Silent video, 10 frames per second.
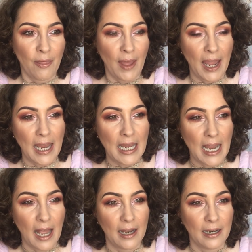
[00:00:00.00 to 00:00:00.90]

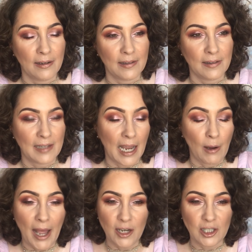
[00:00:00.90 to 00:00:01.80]
they say,
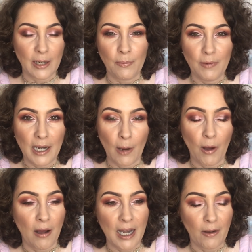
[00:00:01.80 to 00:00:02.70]
actually, you know,
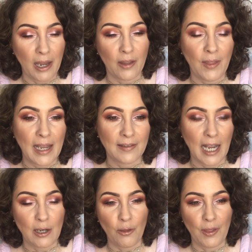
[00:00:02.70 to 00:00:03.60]
I like this,
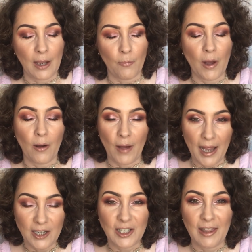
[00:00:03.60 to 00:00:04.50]
and you think, well,
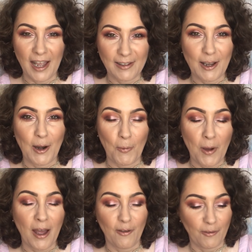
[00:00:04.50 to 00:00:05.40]
actually that's going to
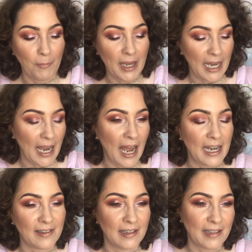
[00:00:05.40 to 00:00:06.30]
work for me. And
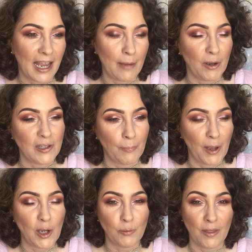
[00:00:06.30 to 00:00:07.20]
it's the same, I
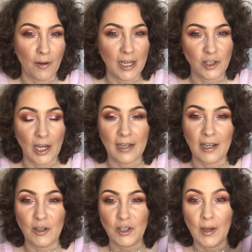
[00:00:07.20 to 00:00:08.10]
suppose, with
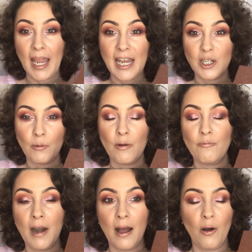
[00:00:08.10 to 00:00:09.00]
eyeshadows. You get into a
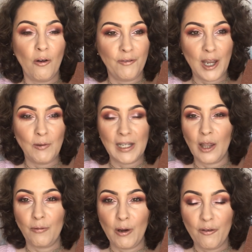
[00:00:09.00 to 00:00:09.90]
rut of using
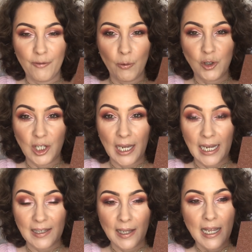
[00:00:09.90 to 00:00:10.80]
three or four
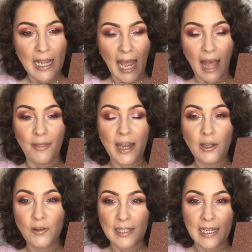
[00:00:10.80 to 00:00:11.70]
shades, and then
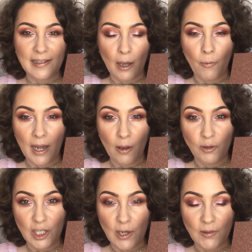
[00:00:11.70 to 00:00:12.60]
you see someone
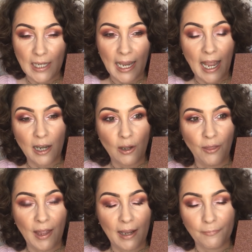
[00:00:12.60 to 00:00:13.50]
else using it and you
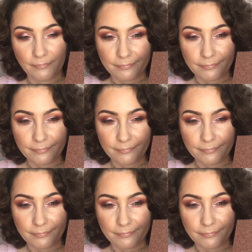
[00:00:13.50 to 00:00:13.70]
think,